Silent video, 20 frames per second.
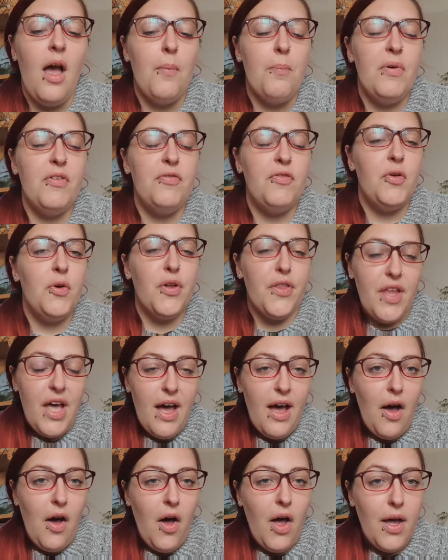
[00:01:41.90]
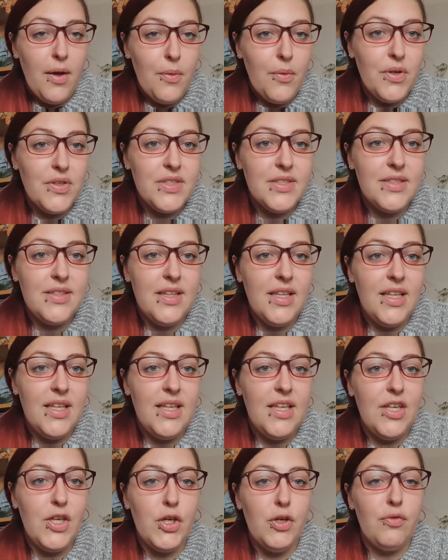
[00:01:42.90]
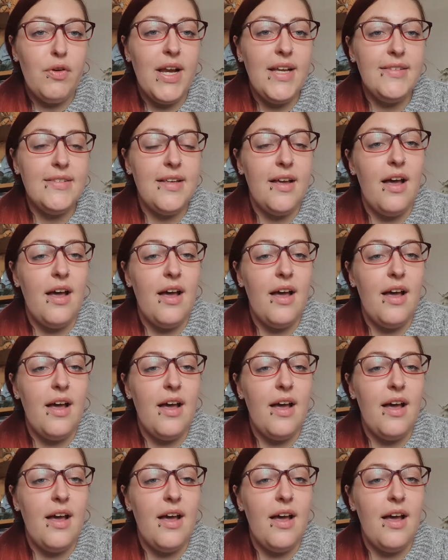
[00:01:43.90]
Before that, I was the curator